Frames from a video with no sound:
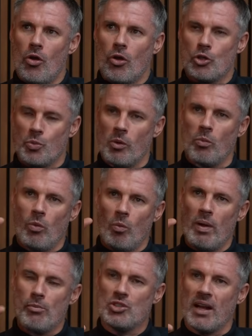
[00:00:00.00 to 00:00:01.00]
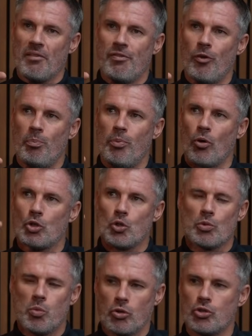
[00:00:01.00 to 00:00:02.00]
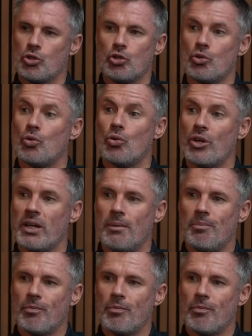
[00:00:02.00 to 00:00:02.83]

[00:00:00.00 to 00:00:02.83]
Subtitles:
because with Monday Night Football, it's always what's the story.